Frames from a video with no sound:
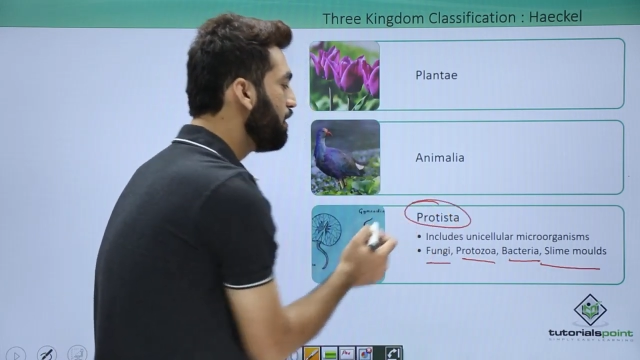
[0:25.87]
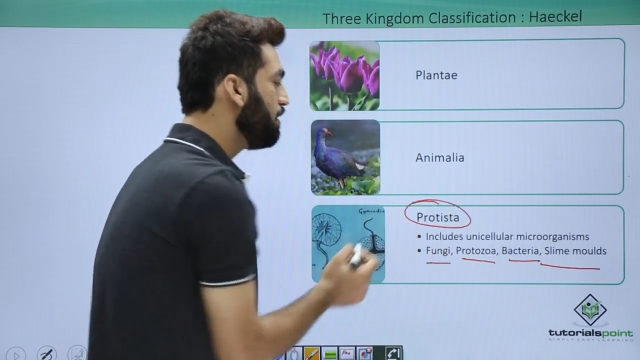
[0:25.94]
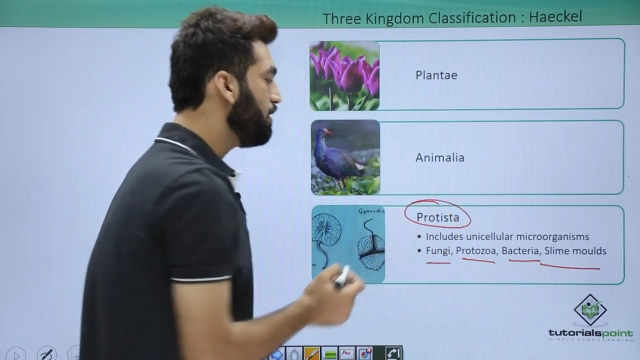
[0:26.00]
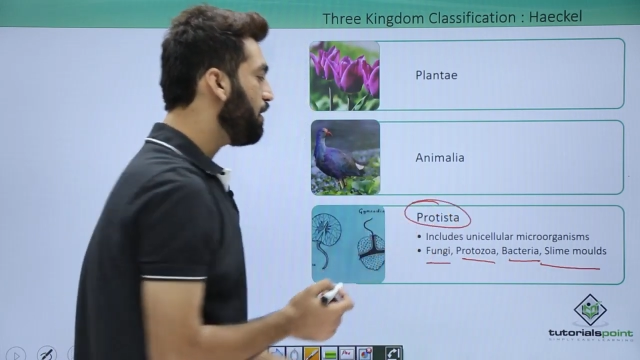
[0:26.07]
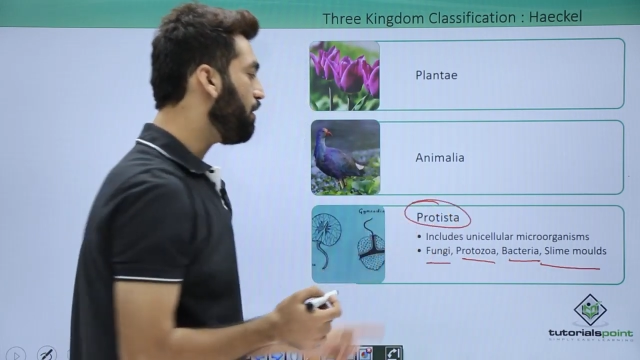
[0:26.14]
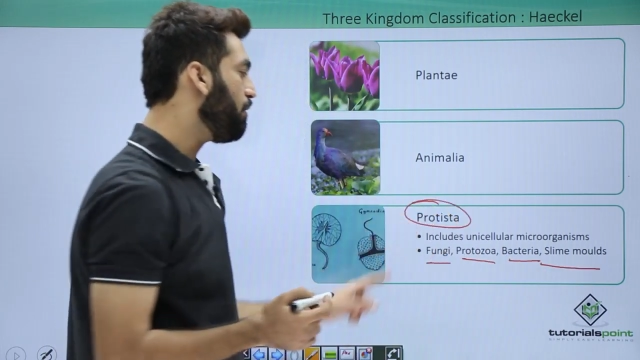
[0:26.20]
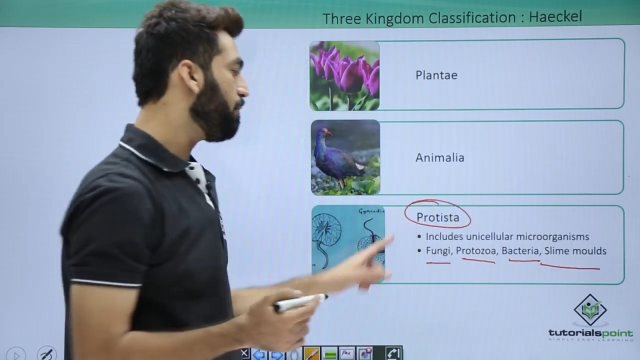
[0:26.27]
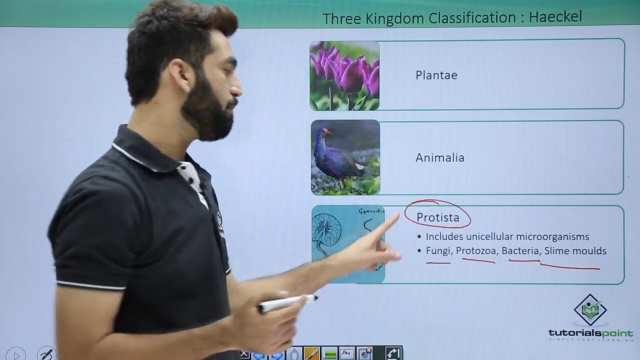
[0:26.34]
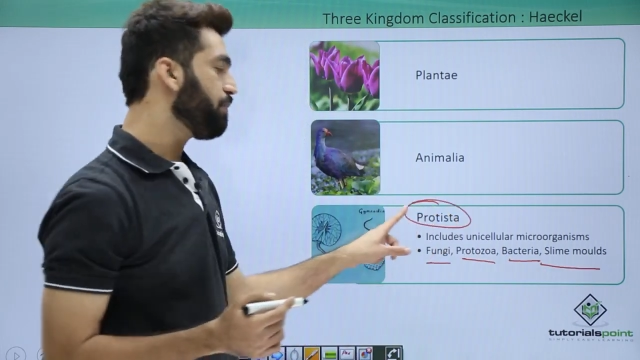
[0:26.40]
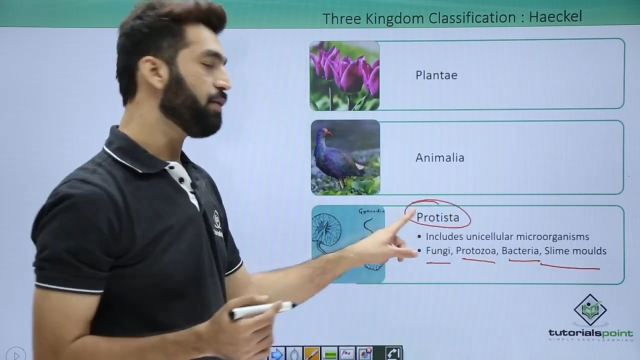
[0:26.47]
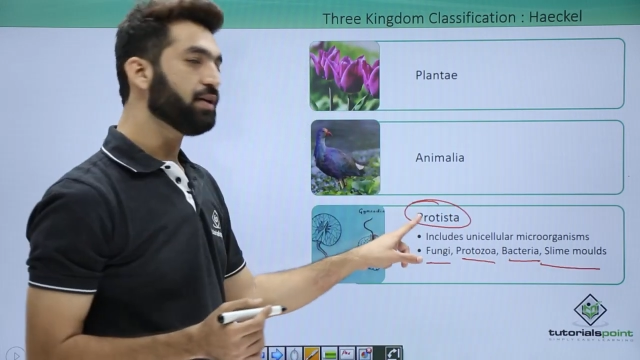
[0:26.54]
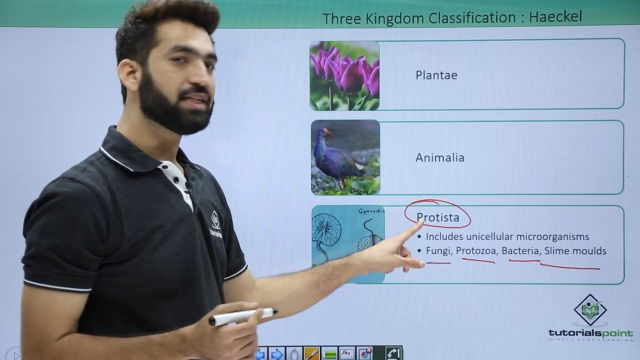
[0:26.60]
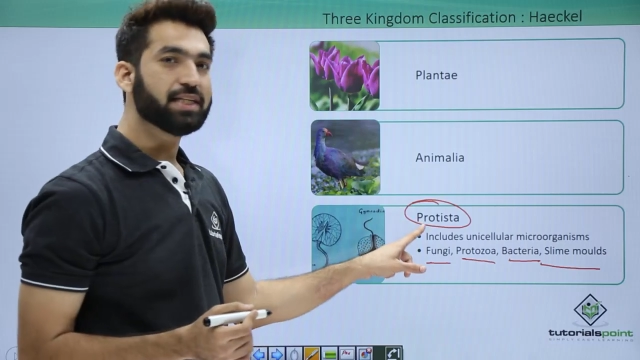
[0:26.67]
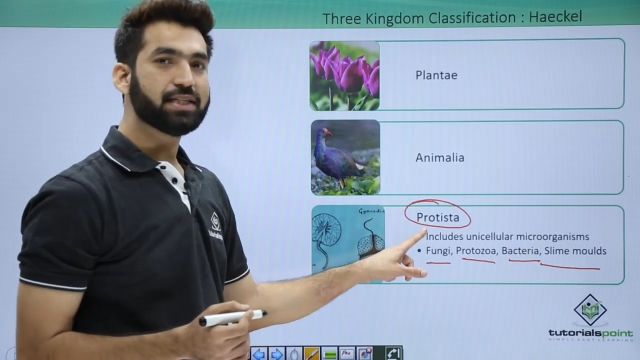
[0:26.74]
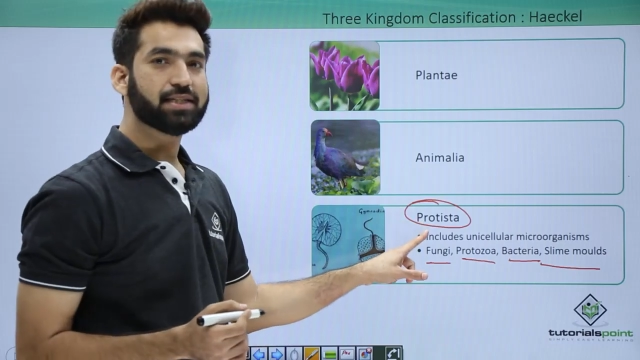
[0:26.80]
Now
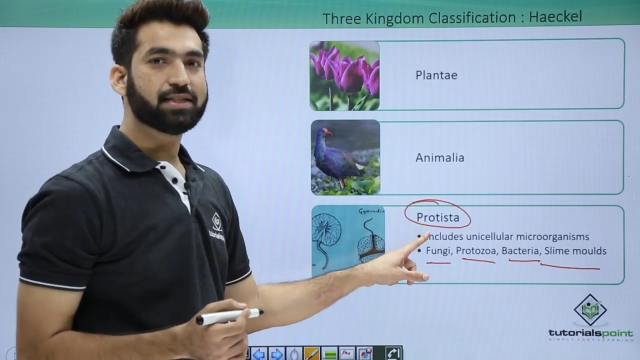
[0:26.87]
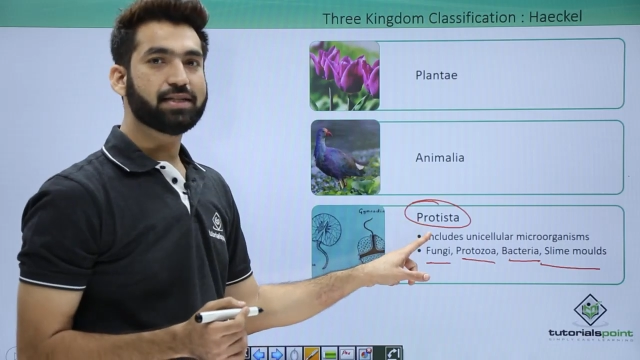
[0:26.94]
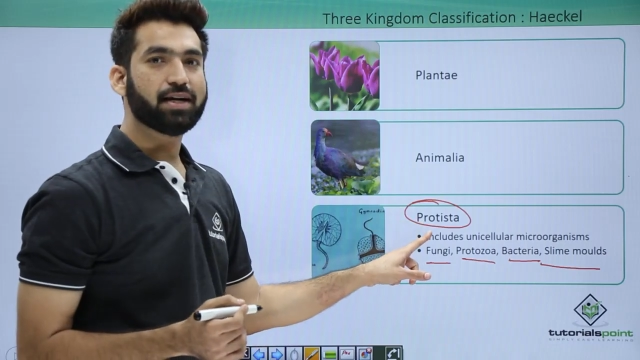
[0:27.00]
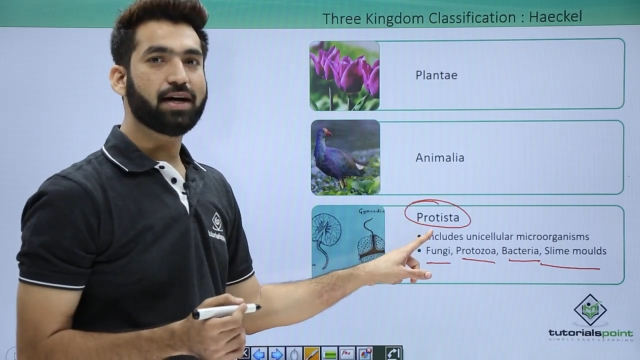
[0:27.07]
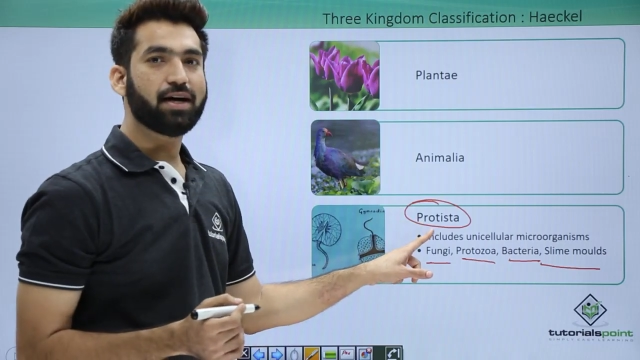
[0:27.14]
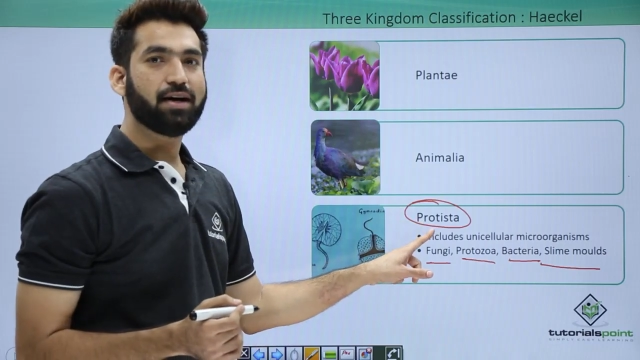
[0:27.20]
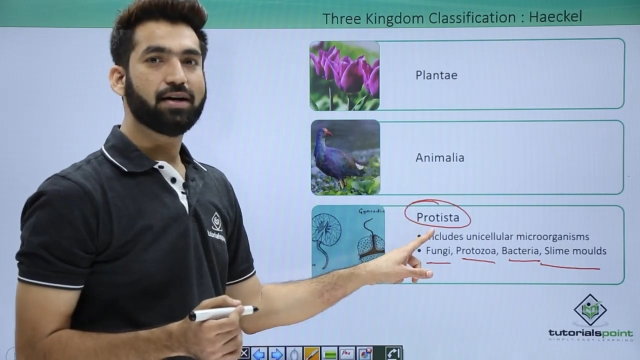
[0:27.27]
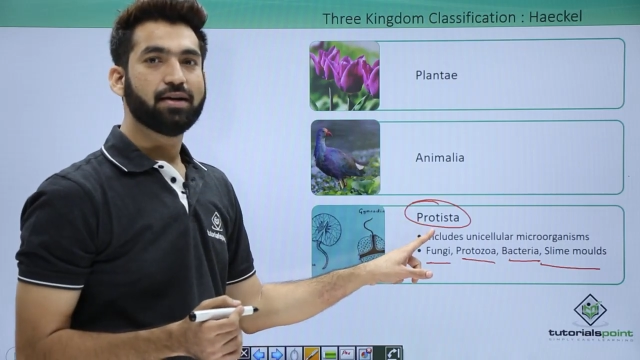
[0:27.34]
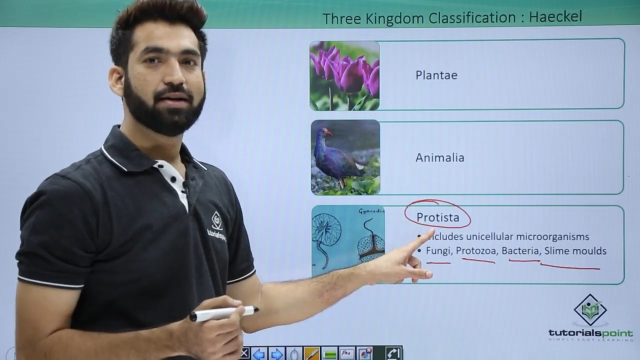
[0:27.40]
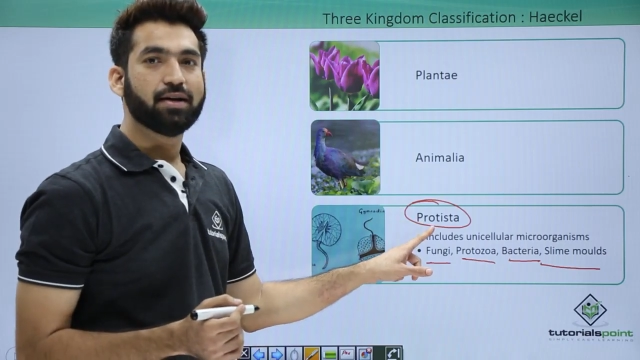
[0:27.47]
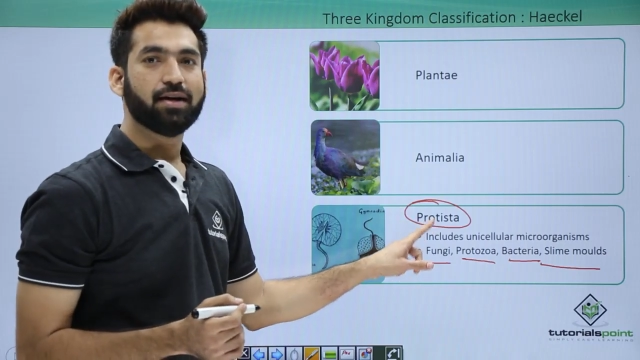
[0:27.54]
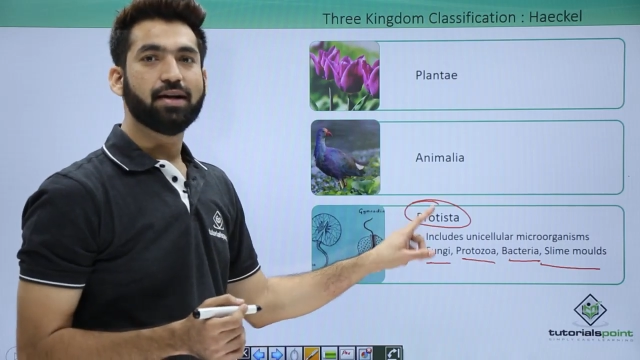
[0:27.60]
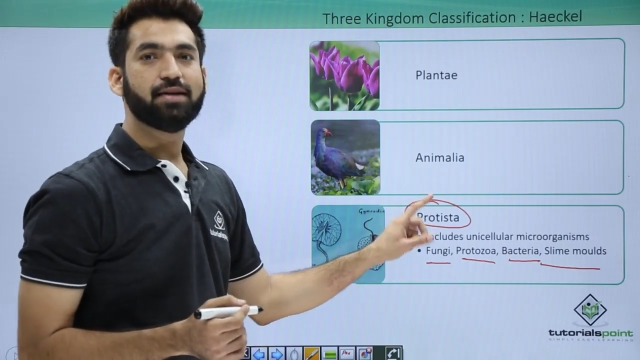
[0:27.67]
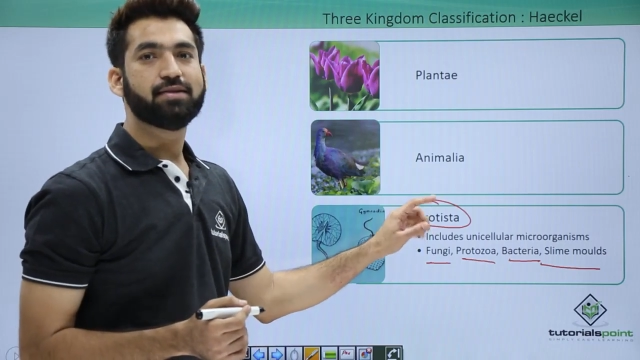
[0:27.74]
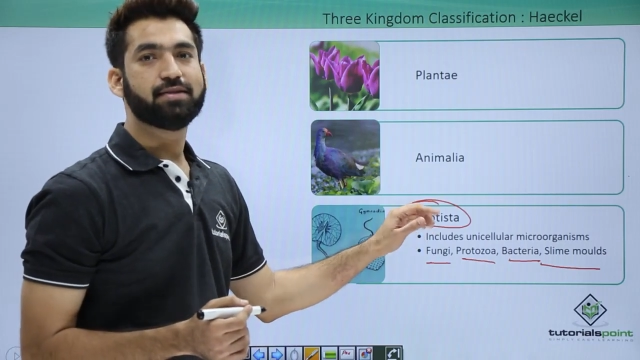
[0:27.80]
Protista
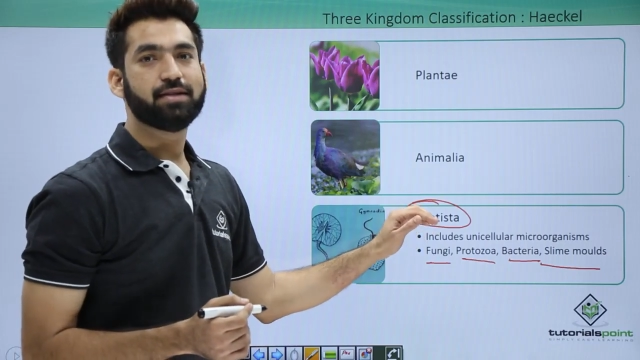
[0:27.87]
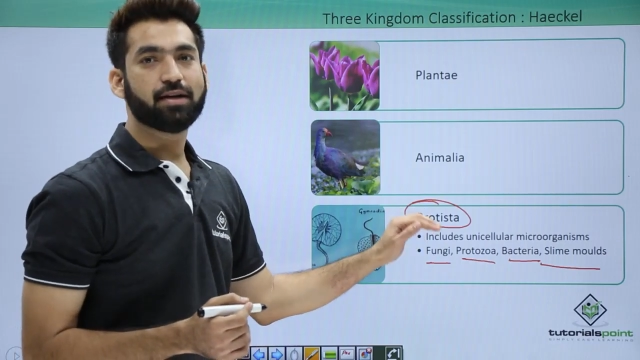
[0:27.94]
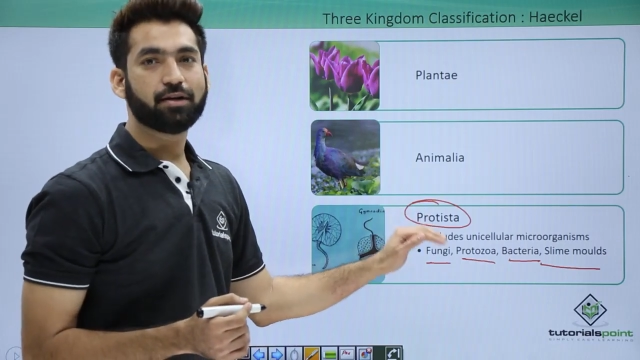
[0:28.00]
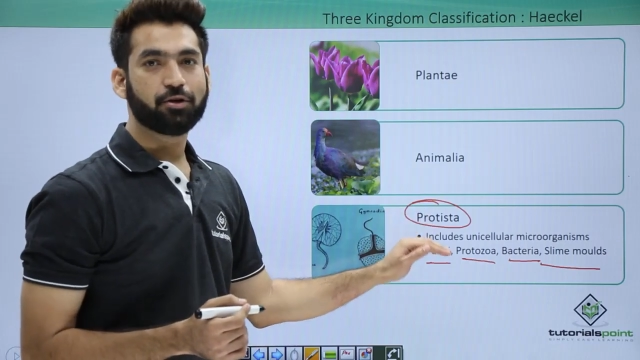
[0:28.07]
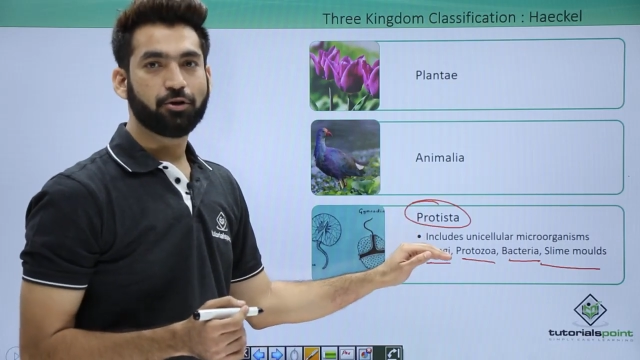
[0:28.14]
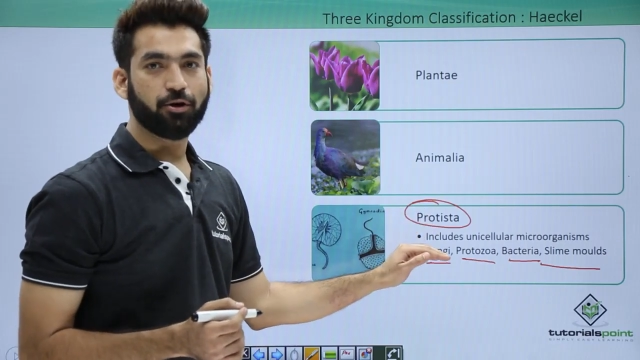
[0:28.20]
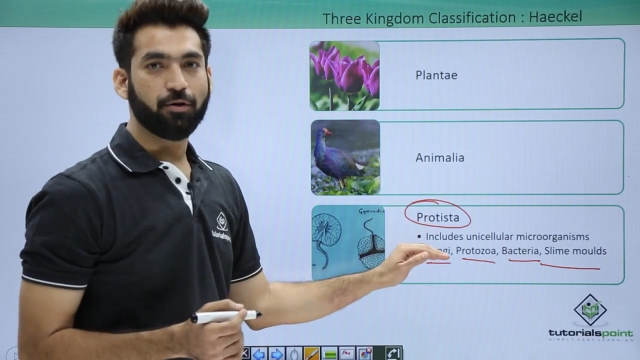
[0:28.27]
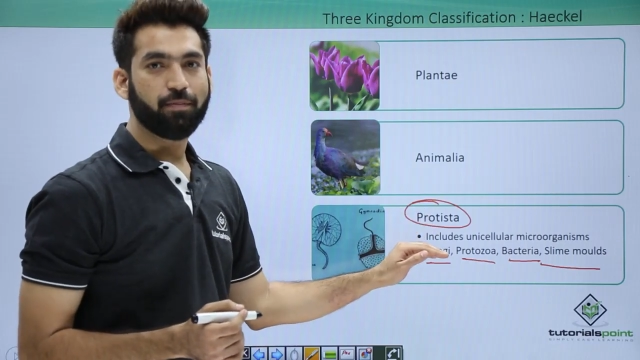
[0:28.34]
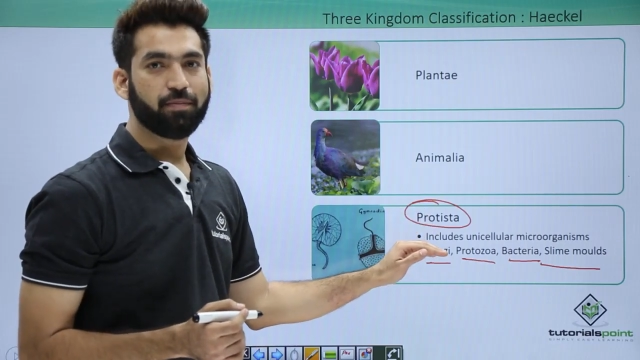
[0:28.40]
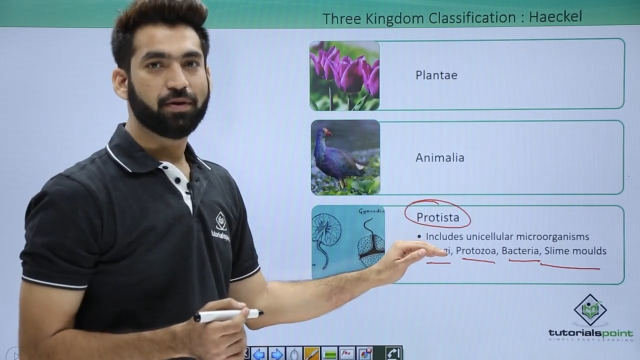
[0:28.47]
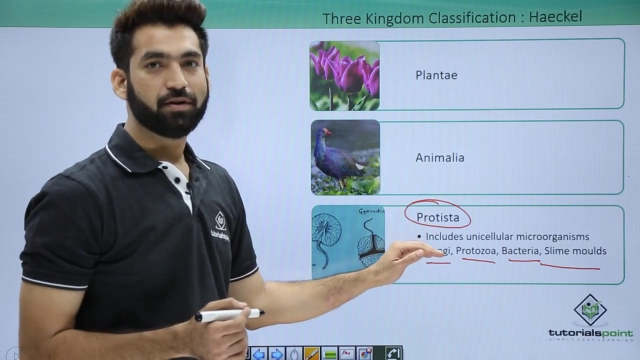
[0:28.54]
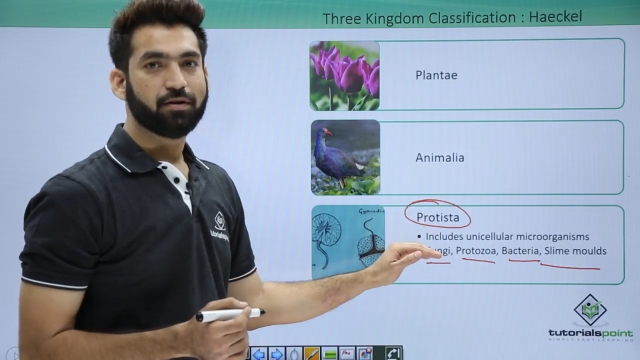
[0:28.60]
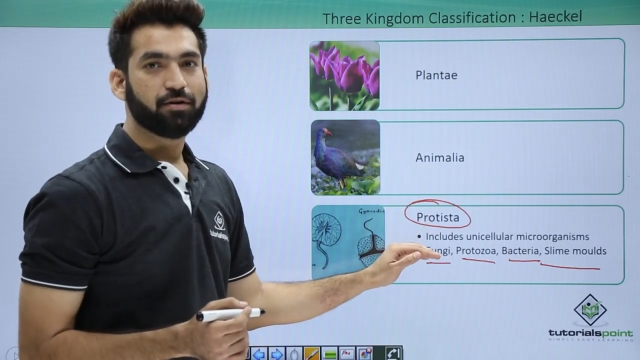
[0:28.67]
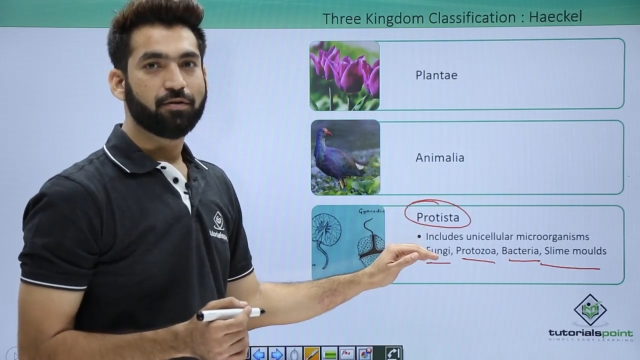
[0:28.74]
is the group